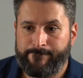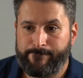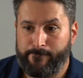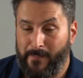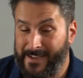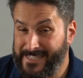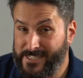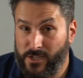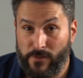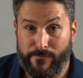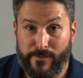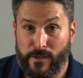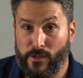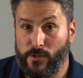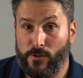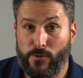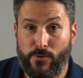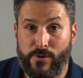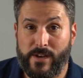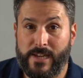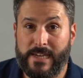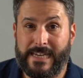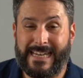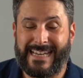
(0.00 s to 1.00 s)
myself
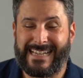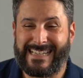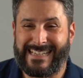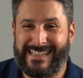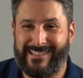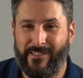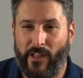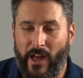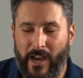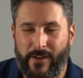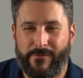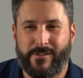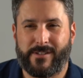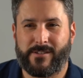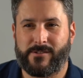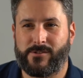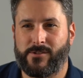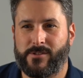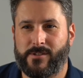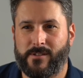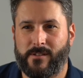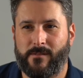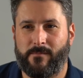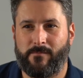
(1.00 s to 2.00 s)
included. A lot of us
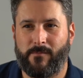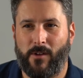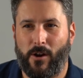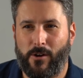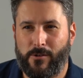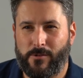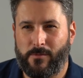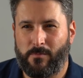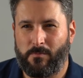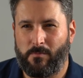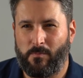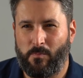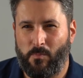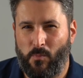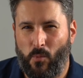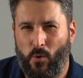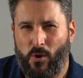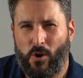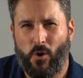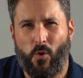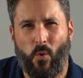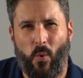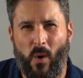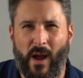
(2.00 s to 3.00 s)
just are
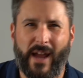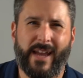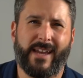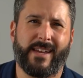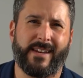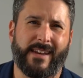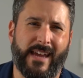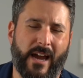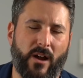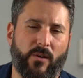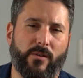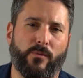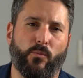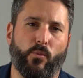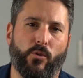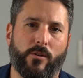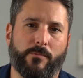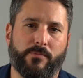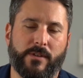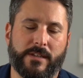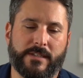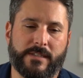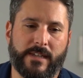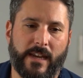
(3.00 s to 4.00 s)
more quiet now in
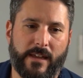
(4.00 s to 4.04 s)
WordPress.